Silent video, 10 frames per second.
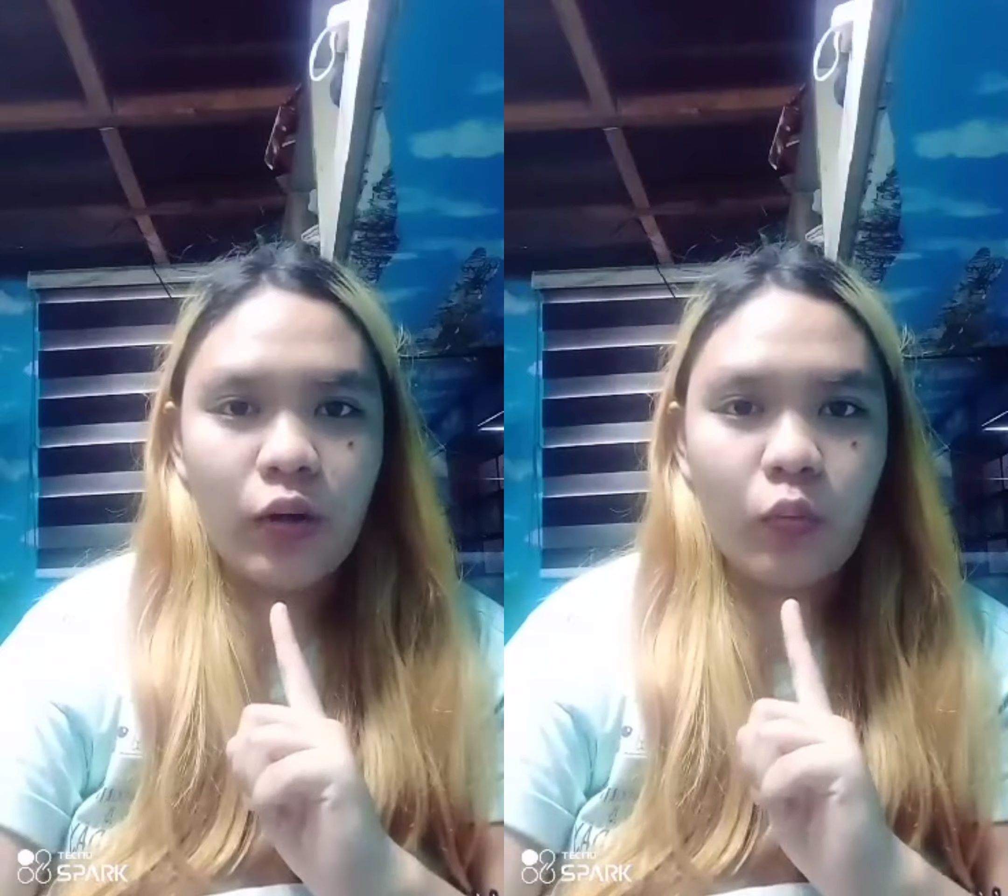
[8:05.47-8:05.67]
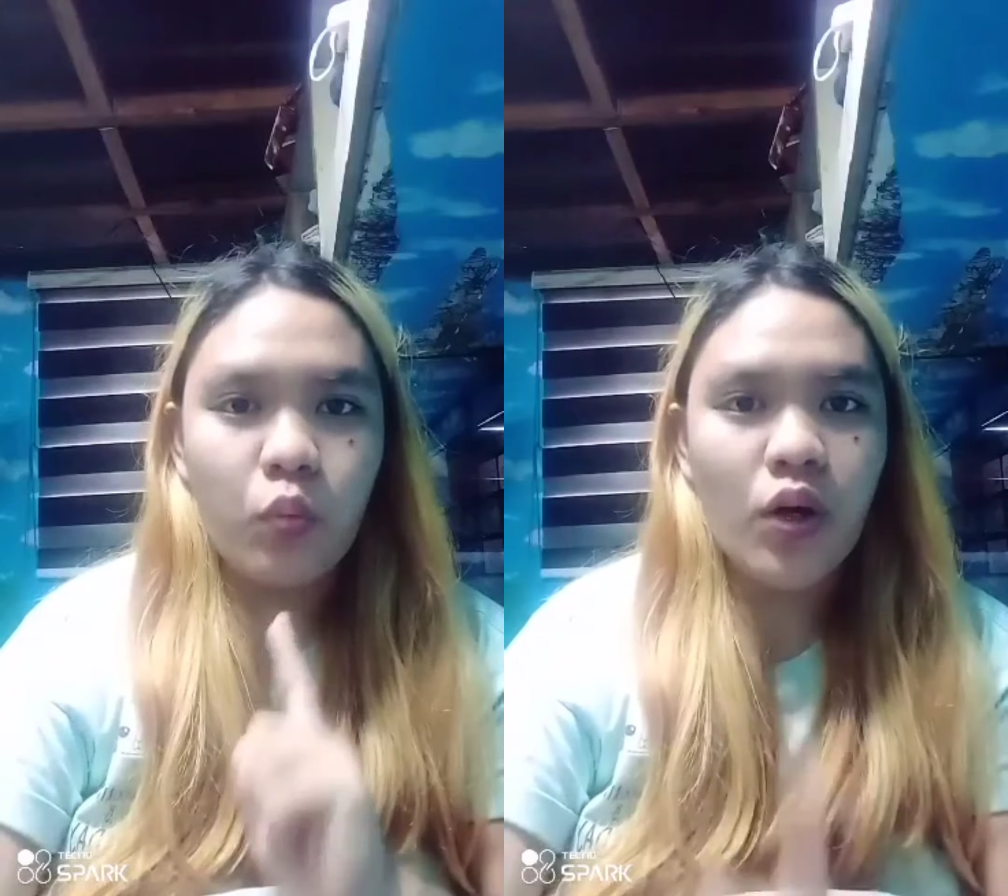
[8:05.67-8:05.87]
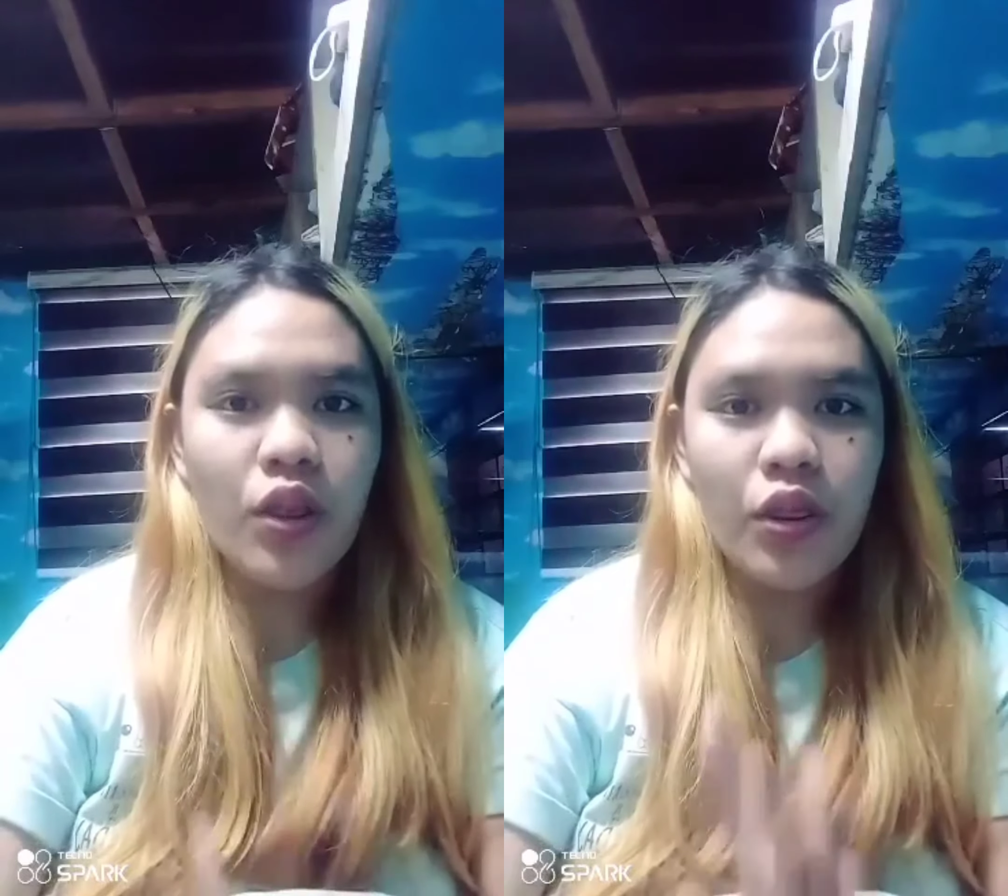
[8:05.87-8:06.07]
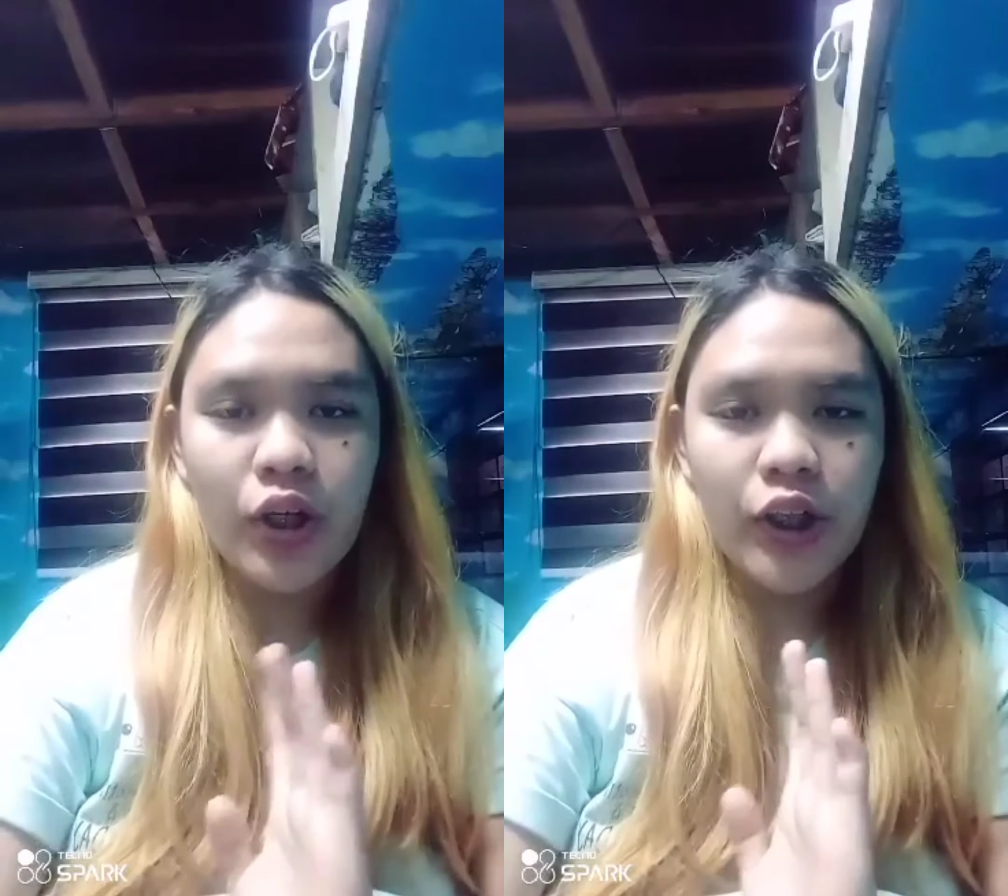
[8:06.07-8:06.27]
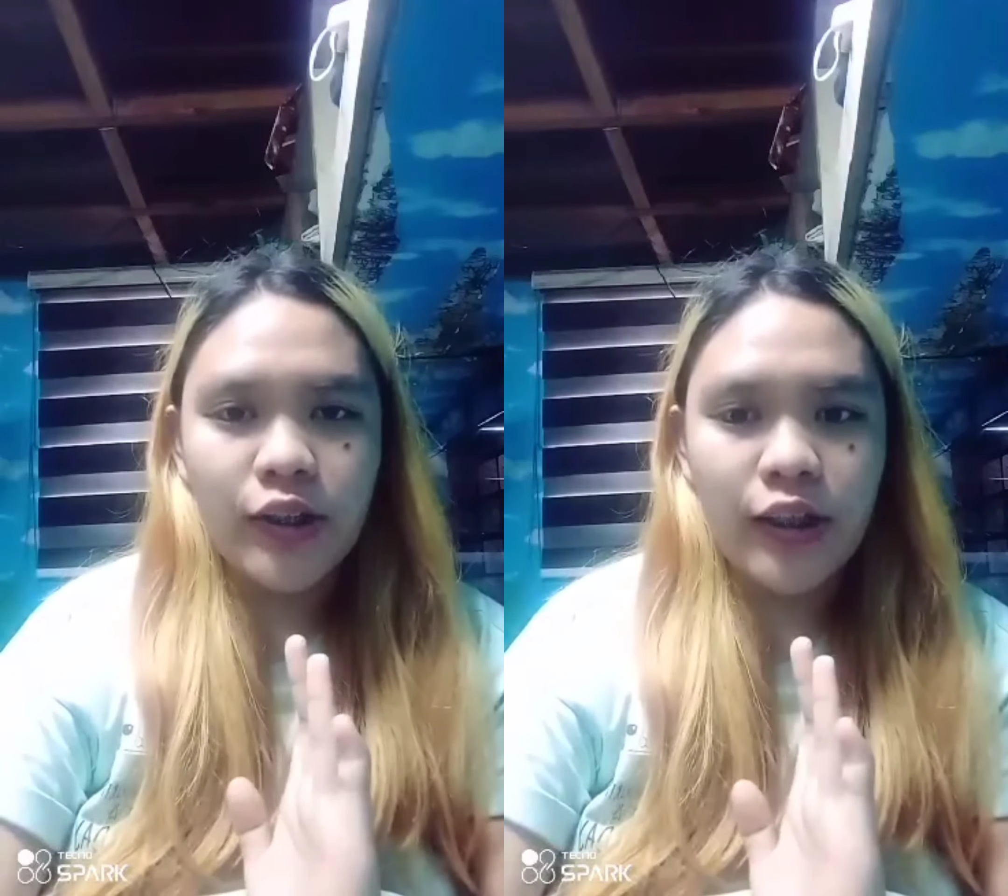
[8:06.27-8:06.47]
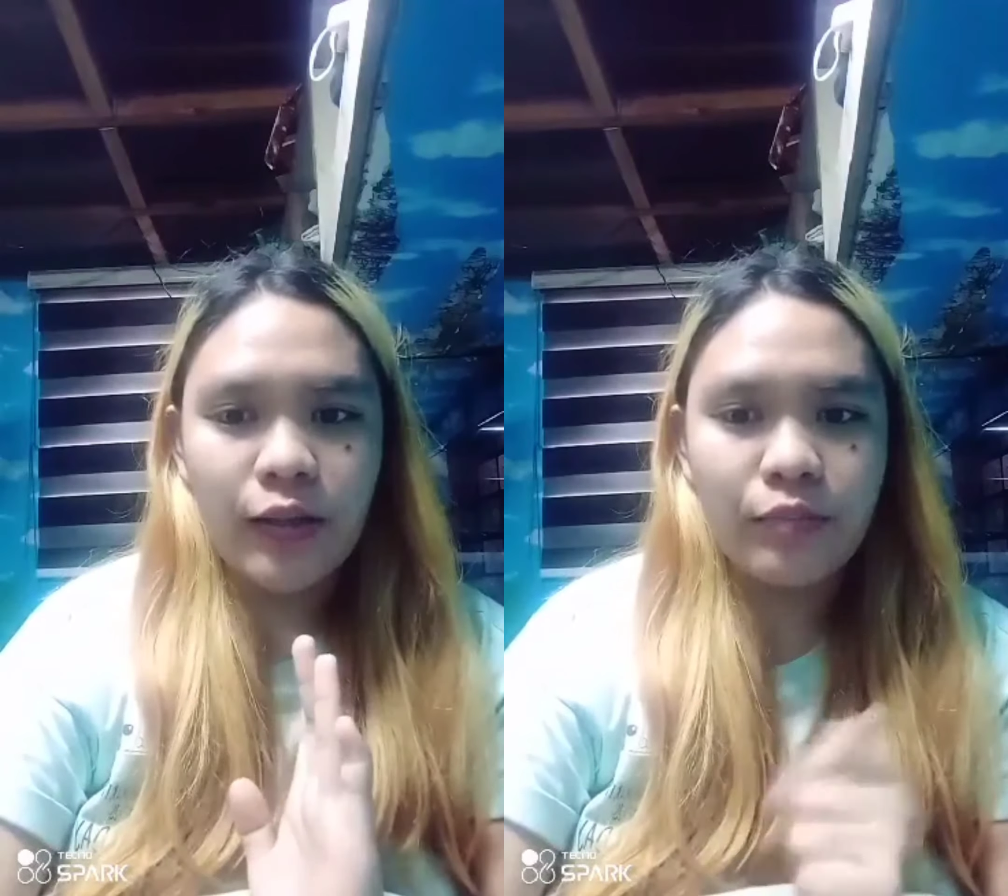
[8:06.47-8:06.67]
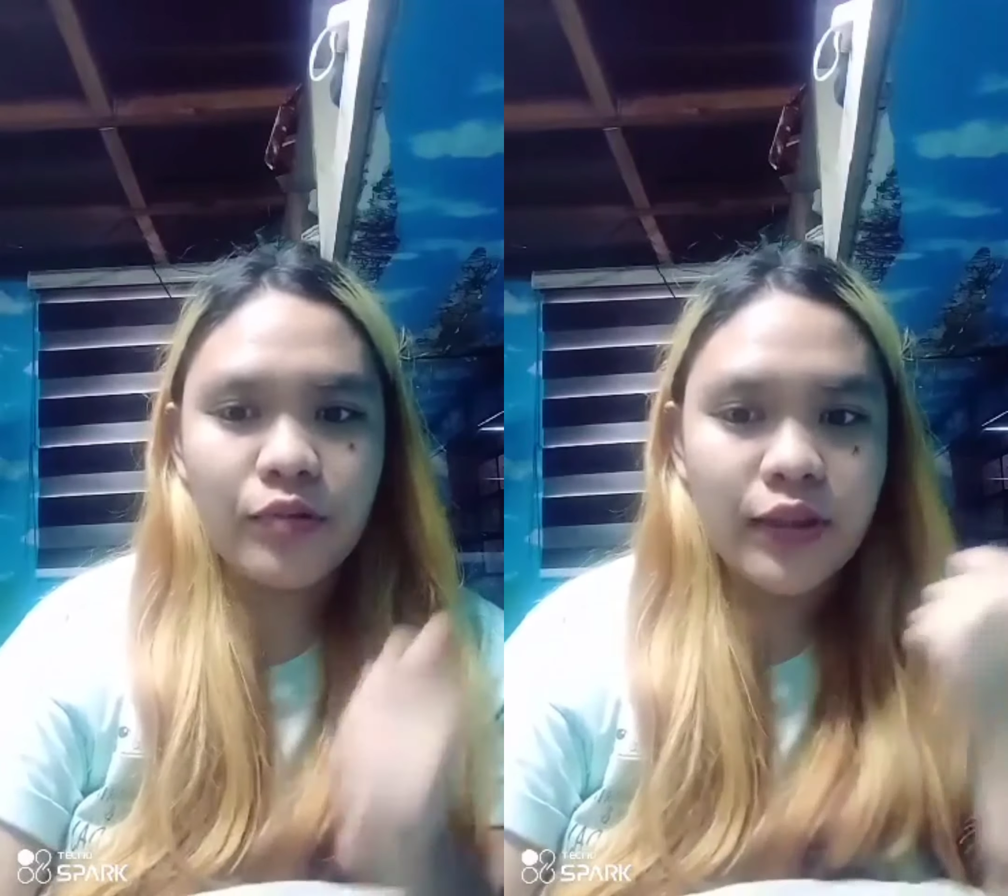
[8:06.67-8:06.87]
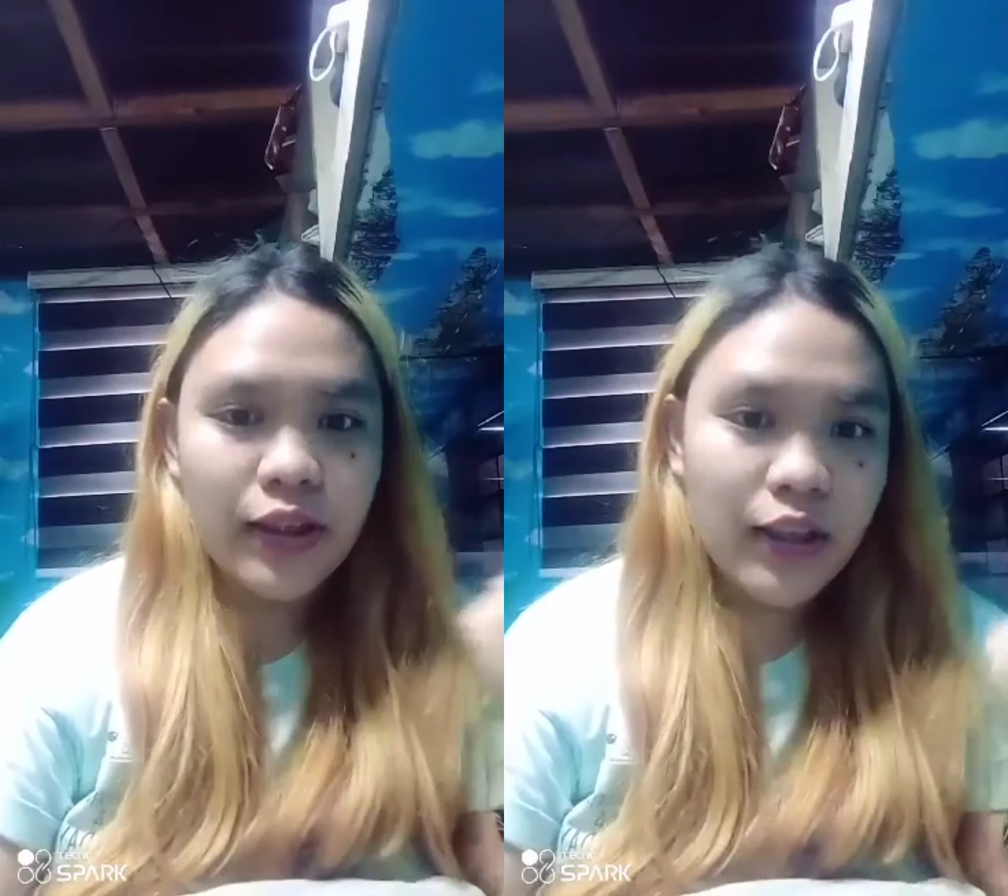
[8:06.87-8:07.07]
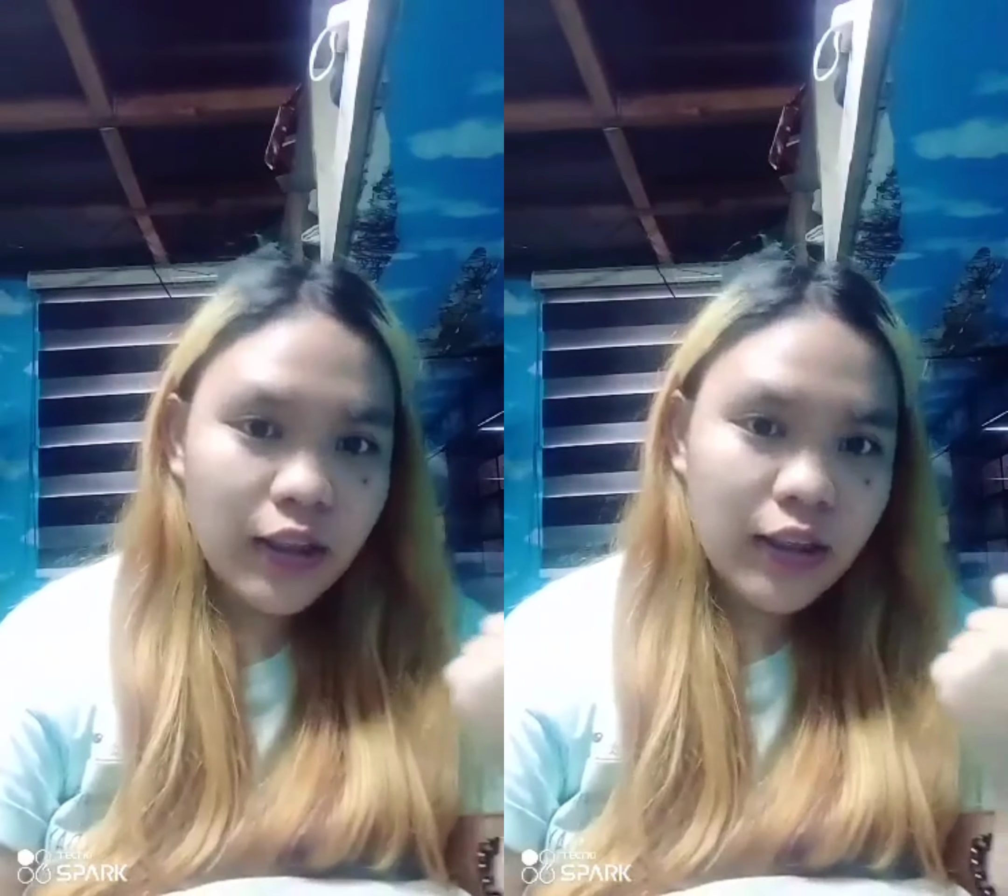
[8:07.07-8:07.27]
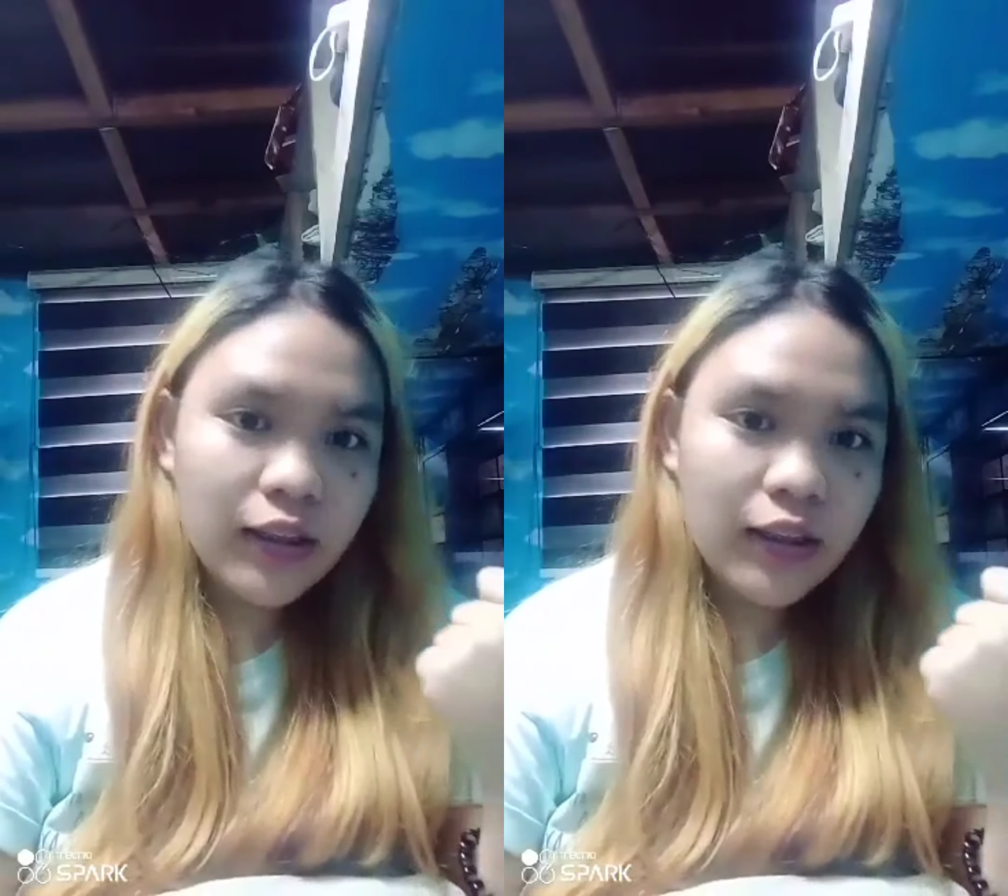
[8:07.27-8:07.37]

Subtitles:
what are the music